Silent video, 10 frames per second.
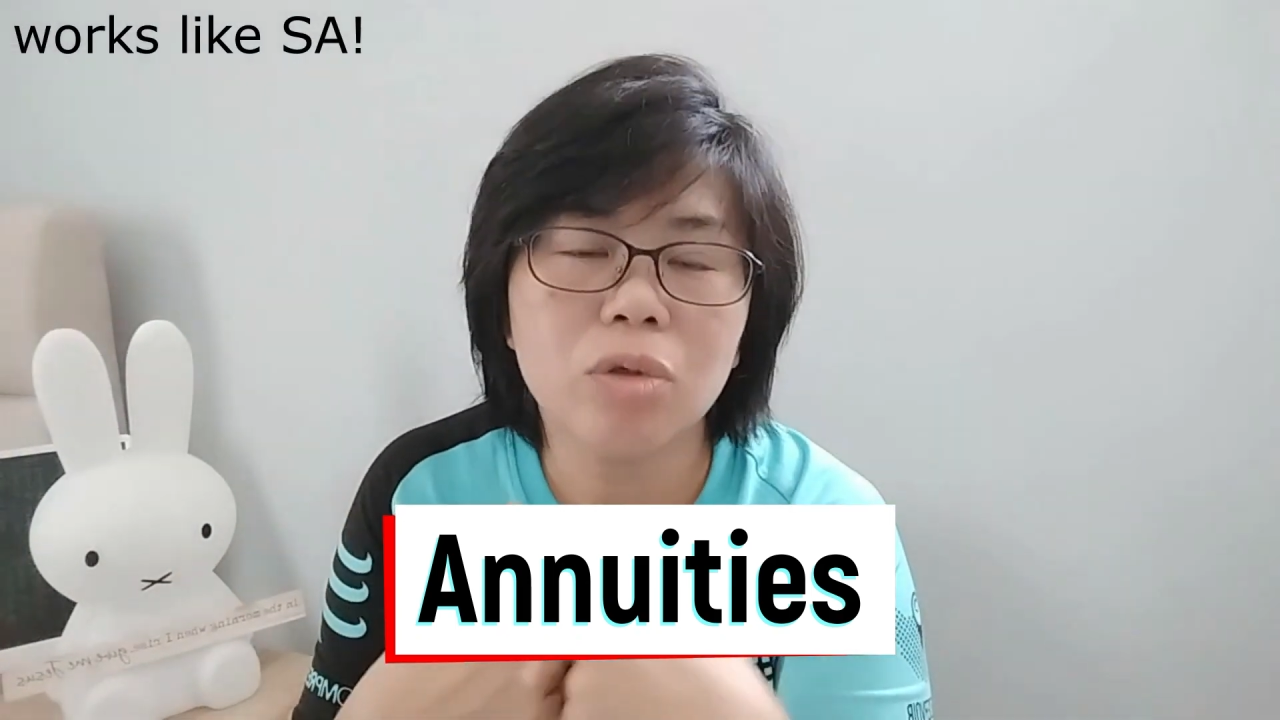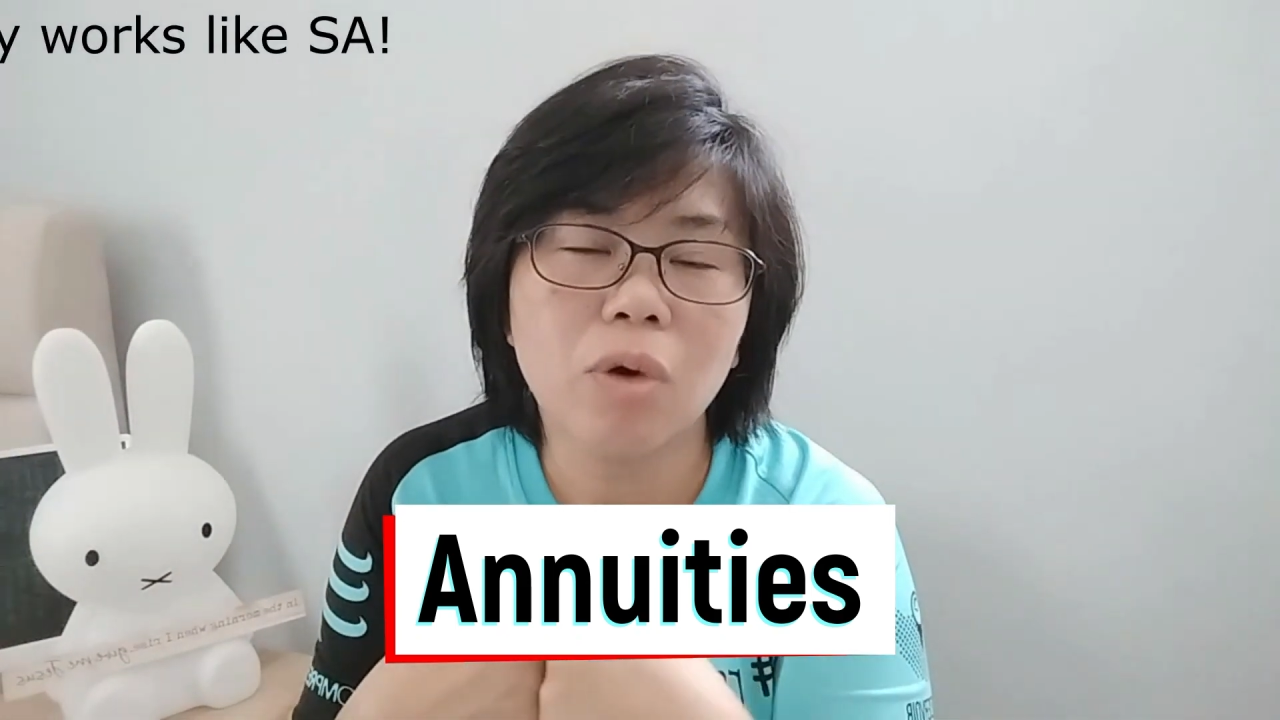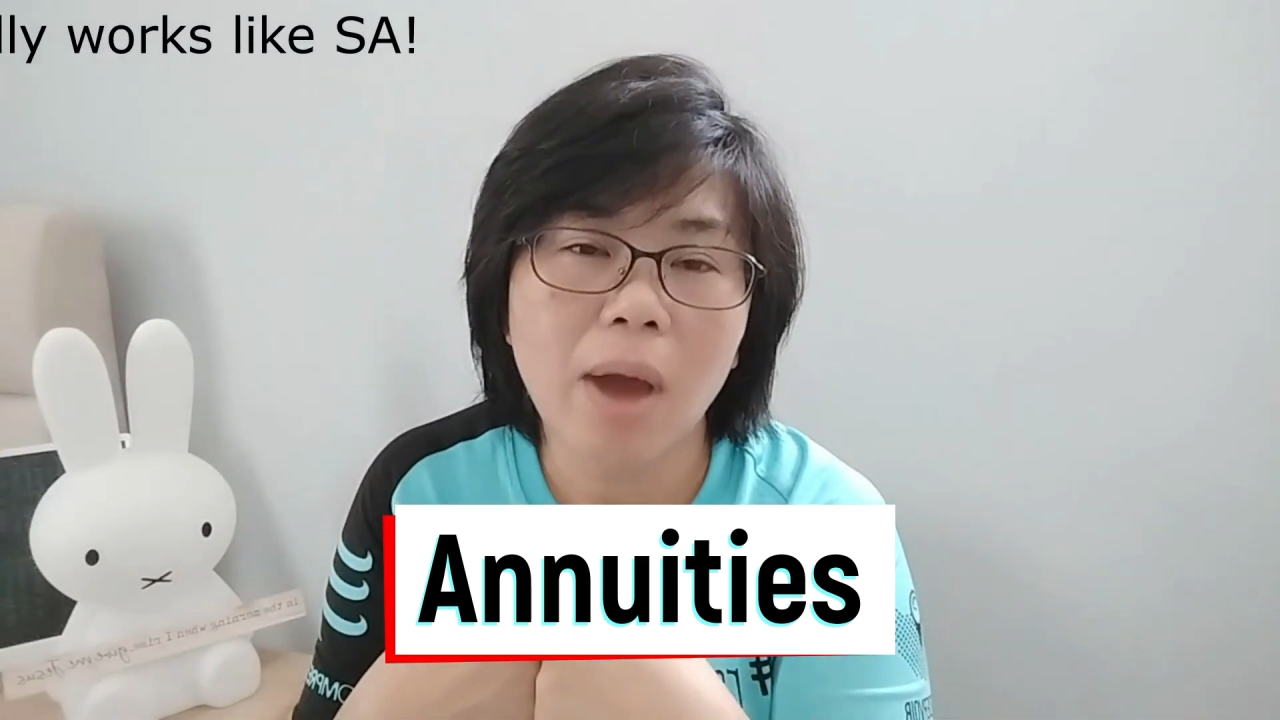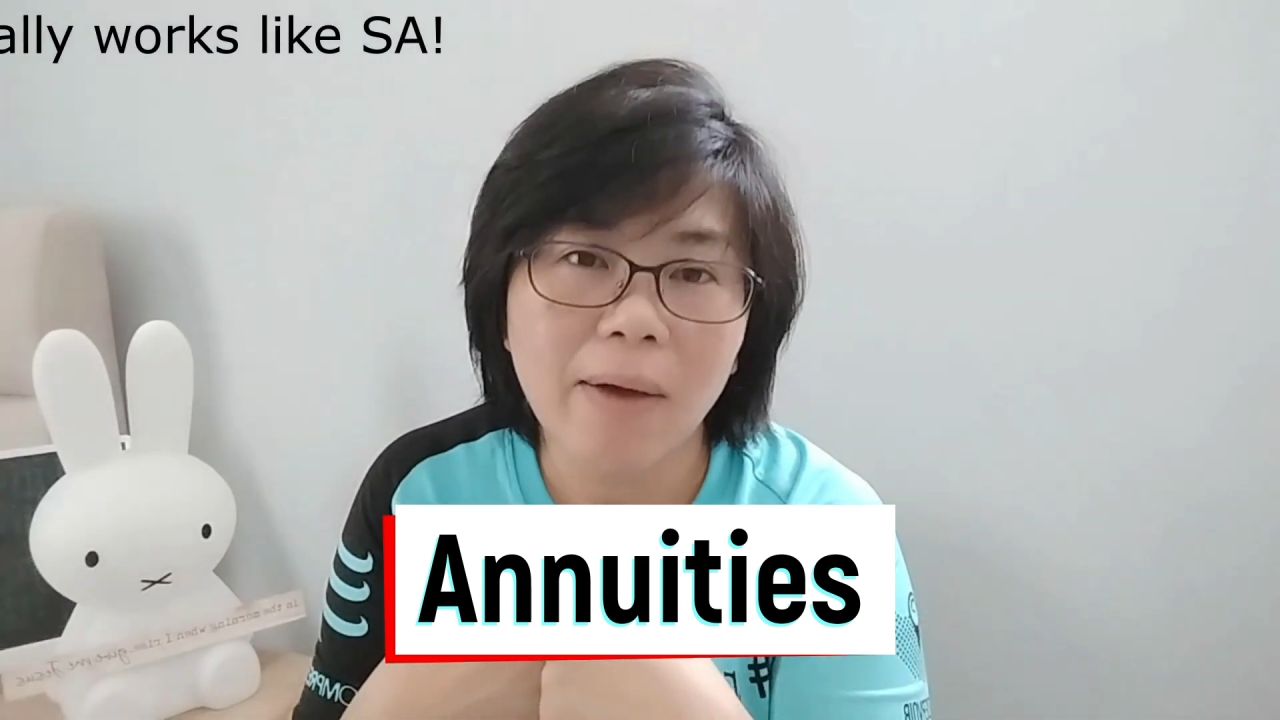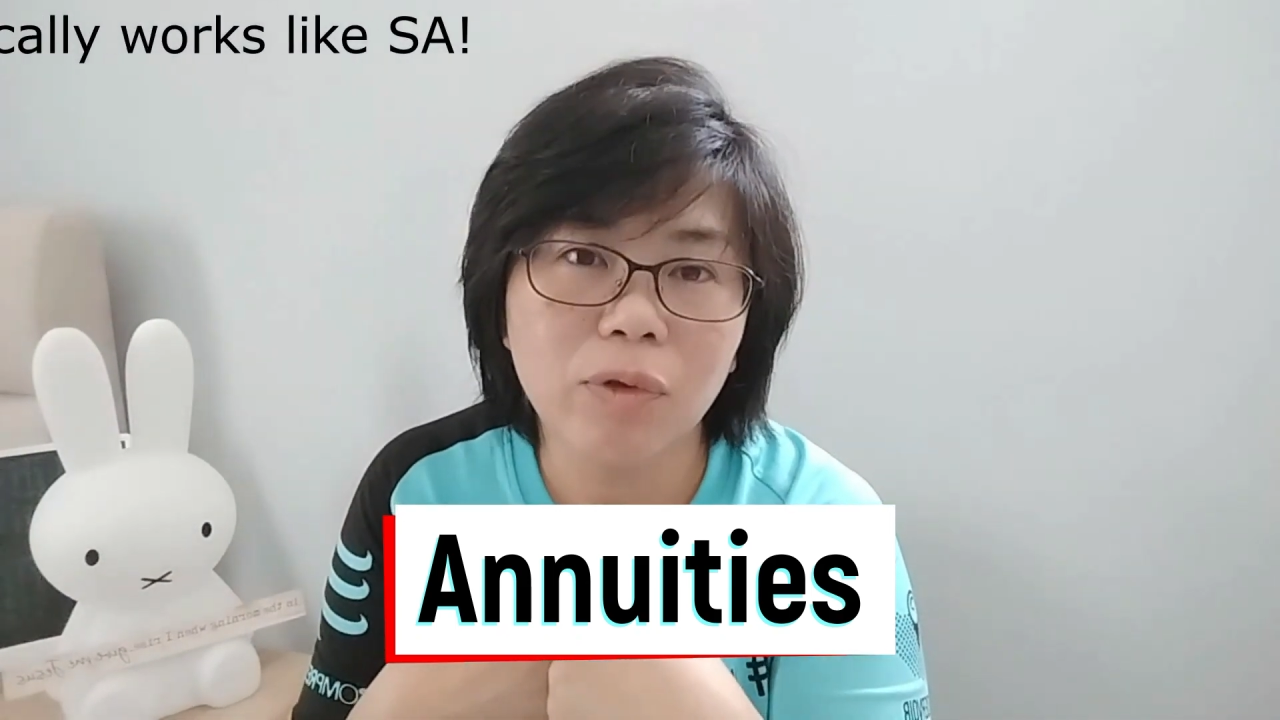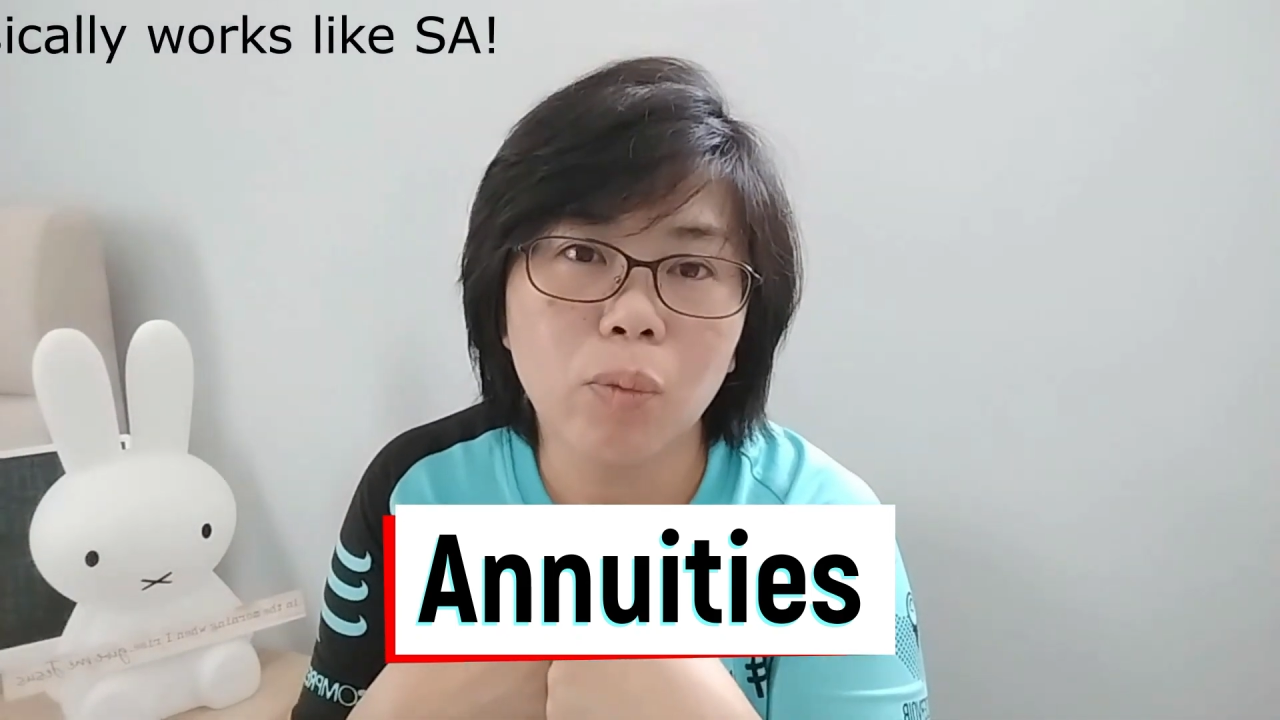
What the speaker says: to have the